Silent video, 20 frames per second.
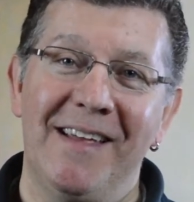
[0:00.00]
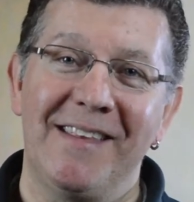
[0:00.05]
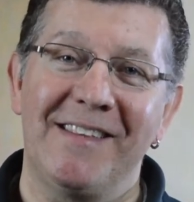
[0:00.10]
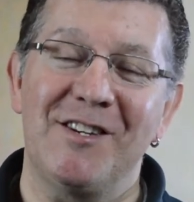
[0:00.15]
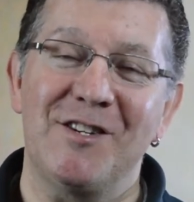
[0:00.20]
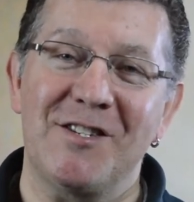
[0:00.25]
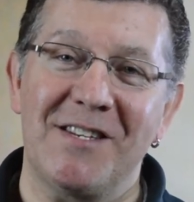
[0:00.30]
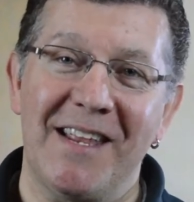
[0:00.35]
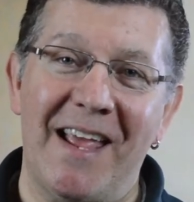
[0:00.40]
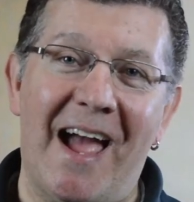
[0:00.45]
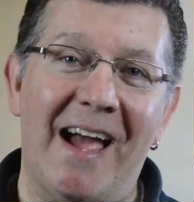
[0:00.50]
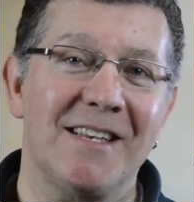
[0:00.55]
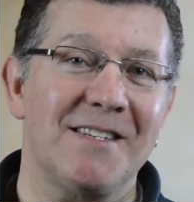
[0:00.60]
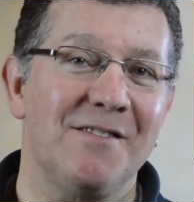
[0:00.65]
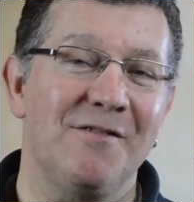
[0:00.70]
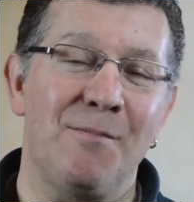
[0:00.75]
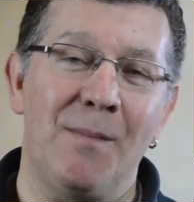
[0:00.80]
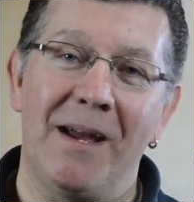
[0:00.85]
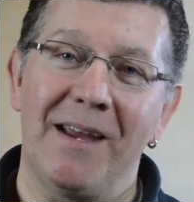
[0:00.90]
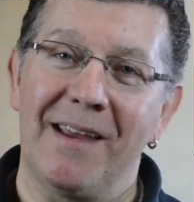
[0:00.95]
just the act
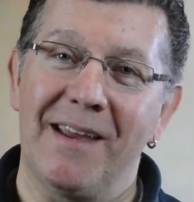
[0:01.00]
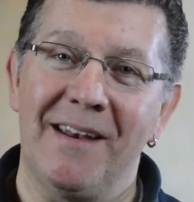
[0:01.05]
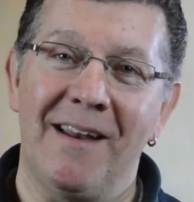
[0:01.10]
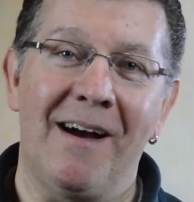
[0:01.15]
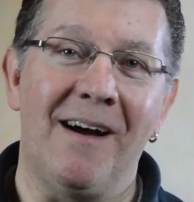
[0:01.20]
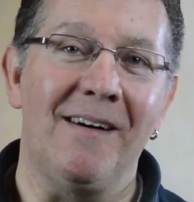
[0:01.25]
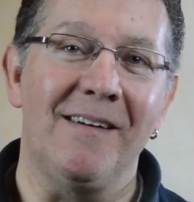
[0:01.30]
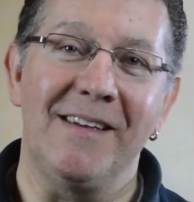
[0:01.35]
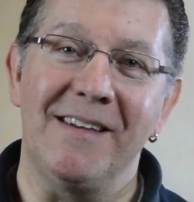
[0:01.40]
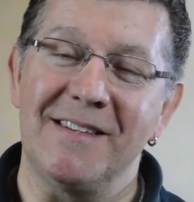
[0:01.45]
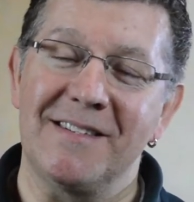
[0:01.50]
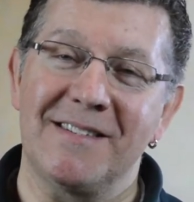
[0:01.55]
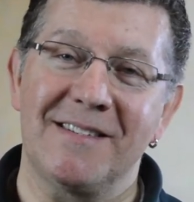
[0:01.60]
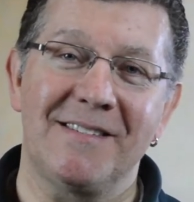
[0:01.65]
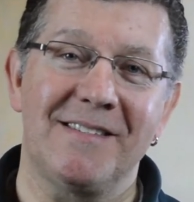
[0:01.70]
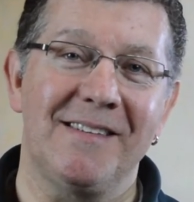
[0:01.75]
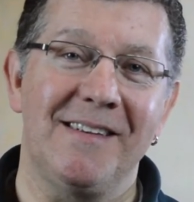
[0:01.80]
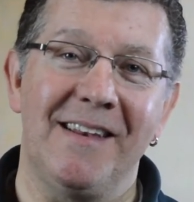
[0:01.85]
of making art is,